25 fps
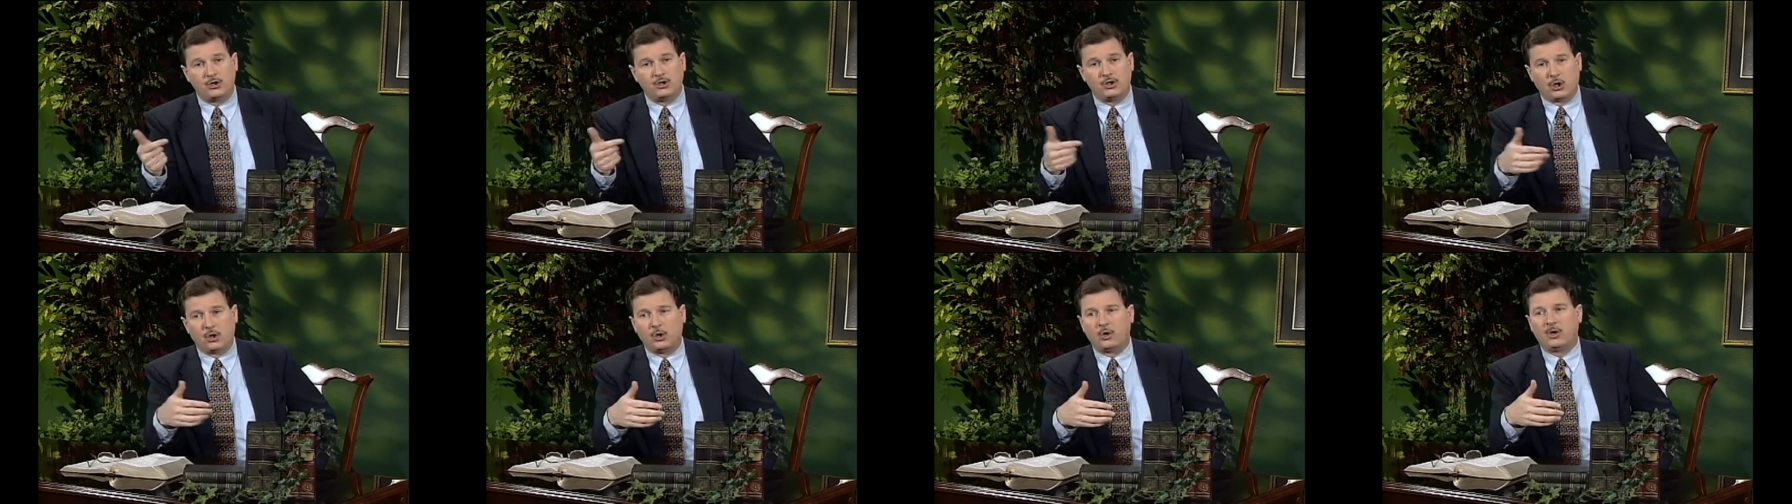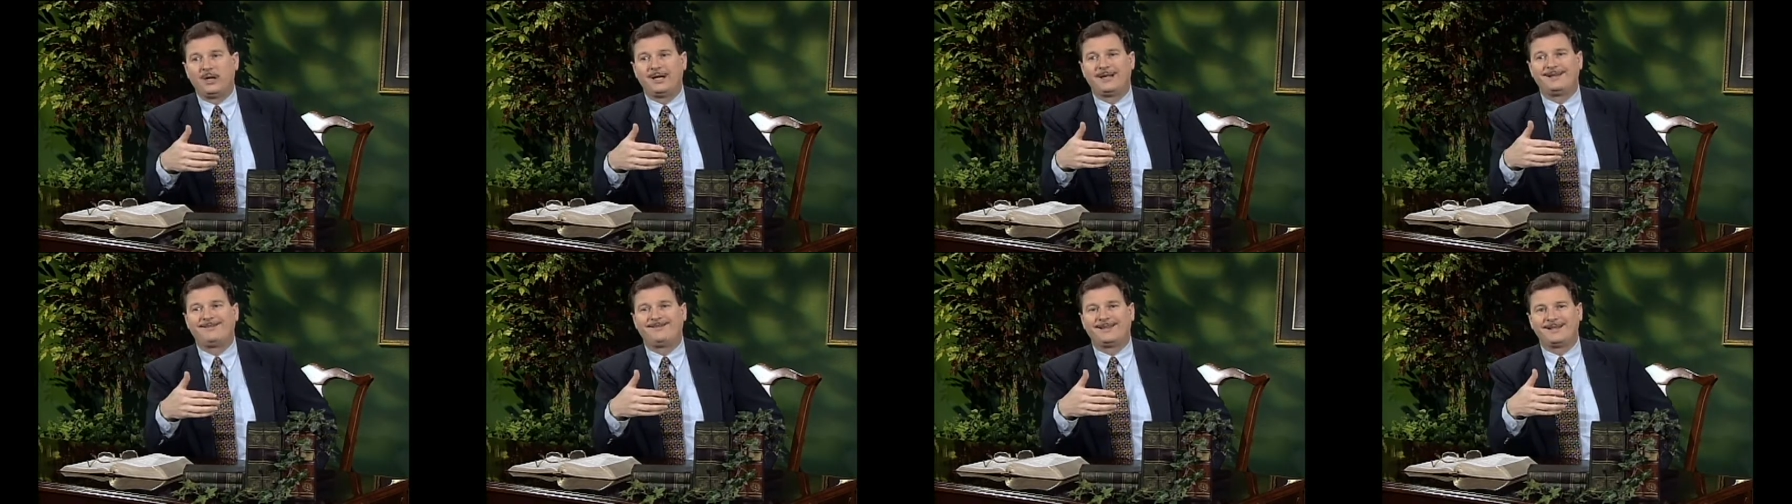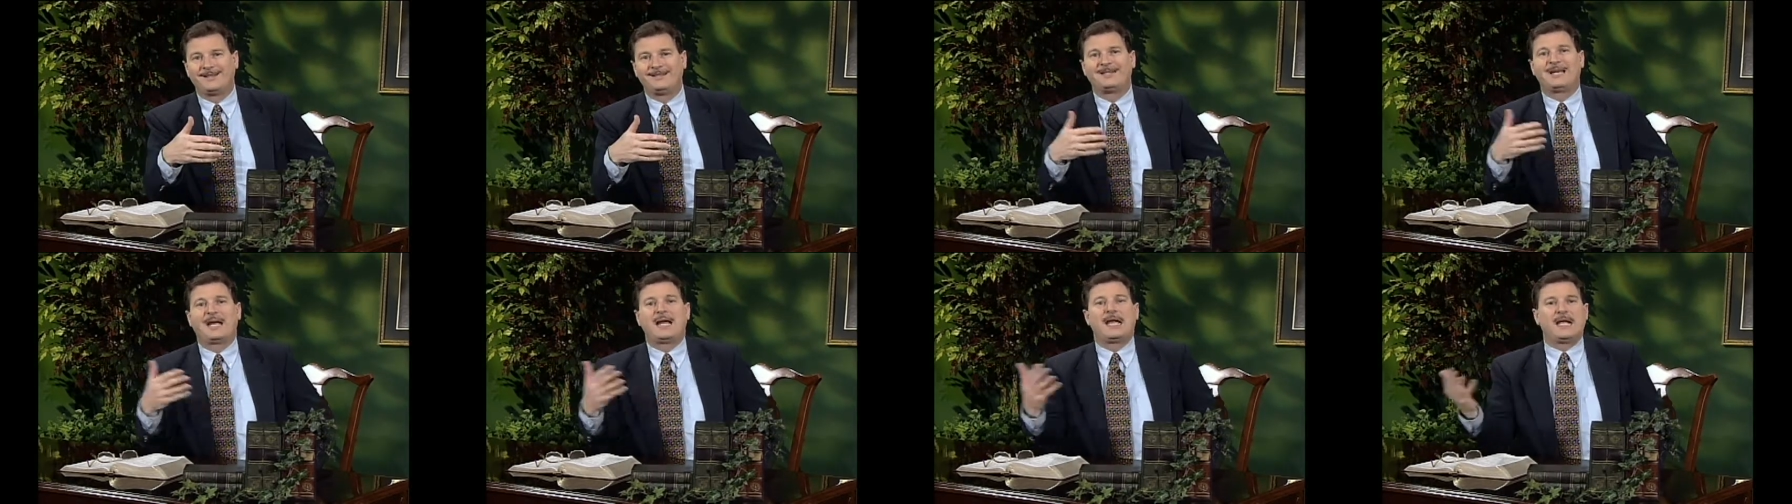during the
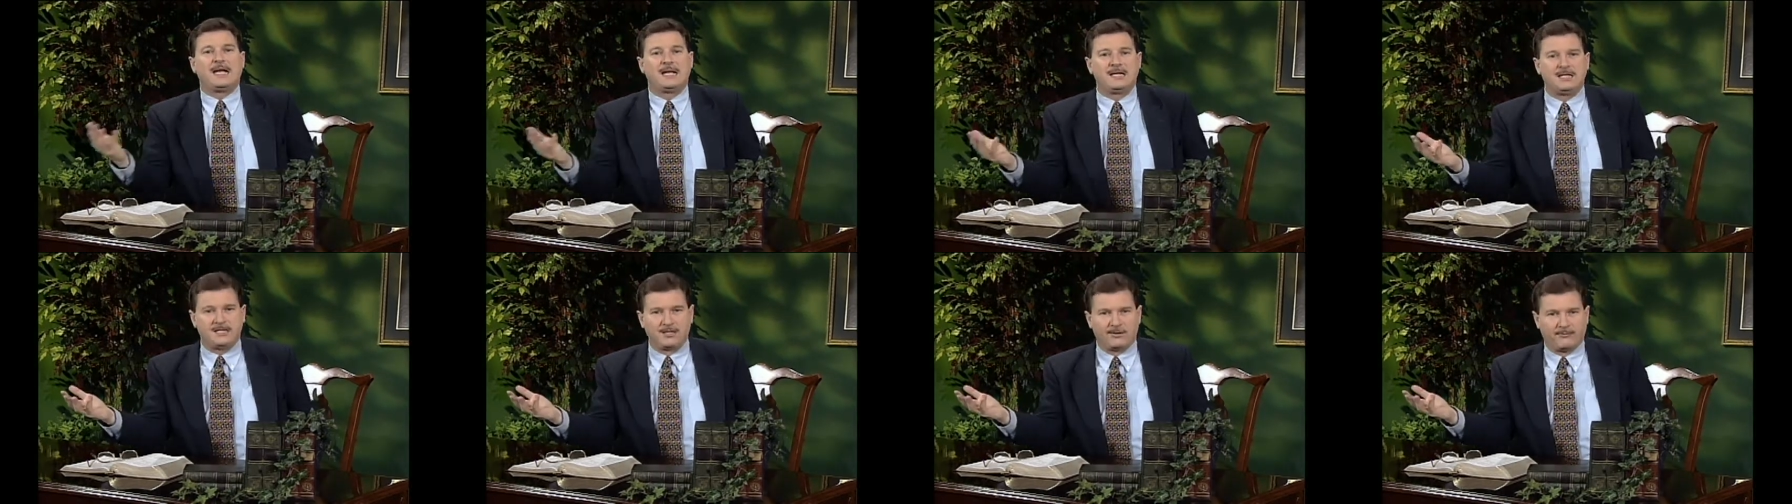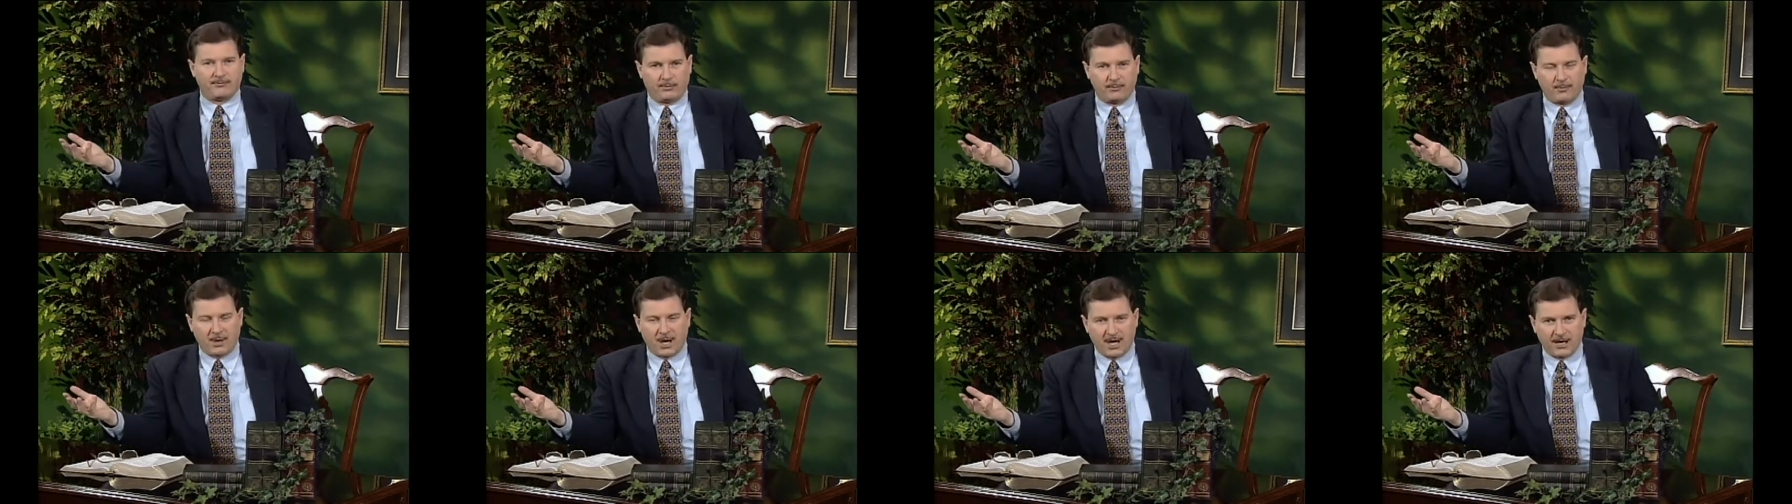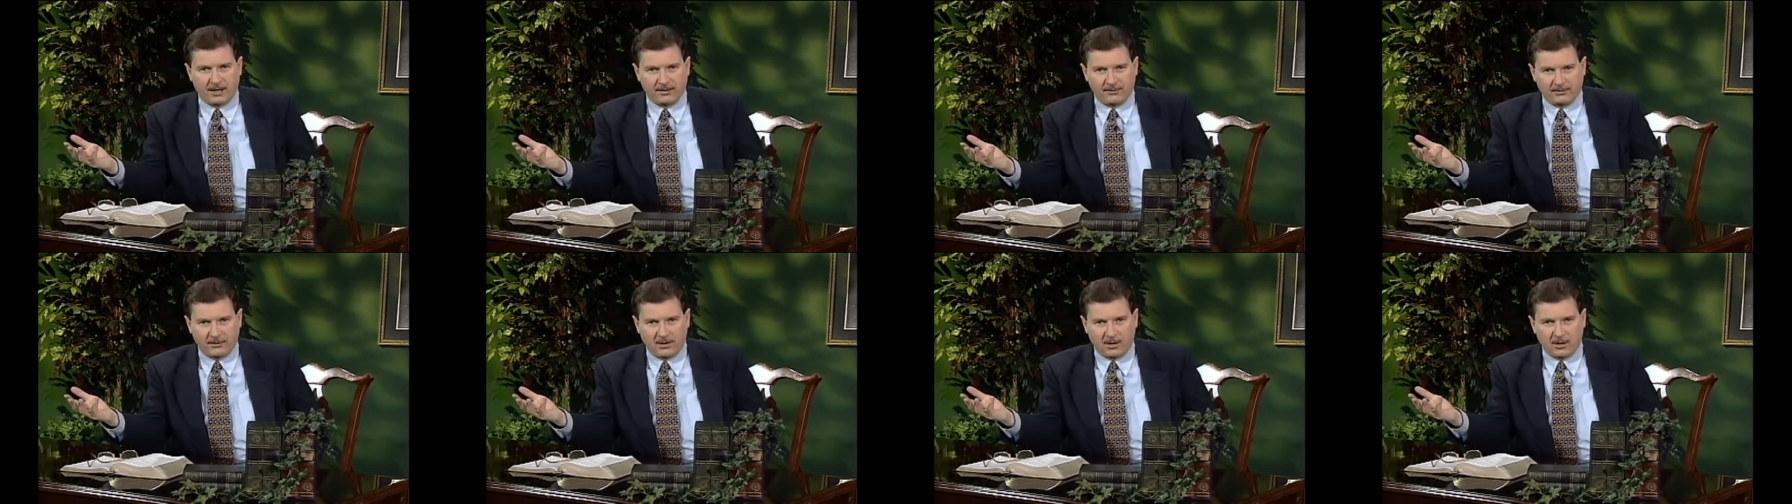days of
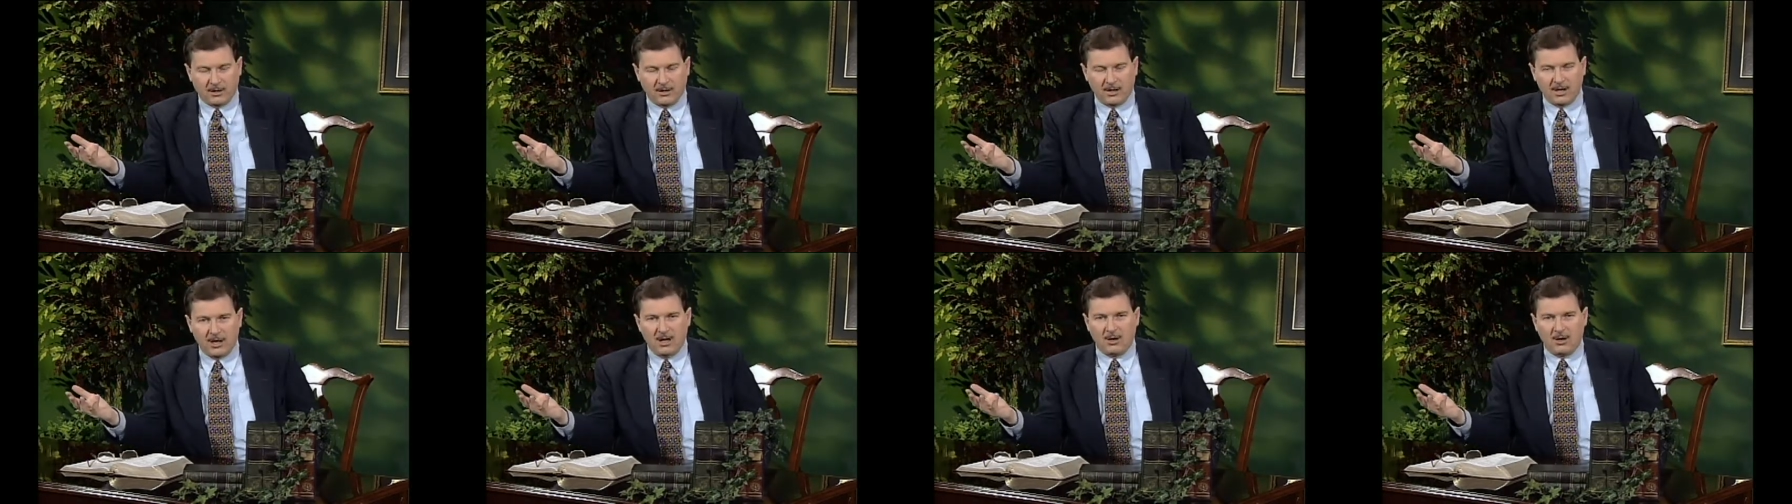Abiathar.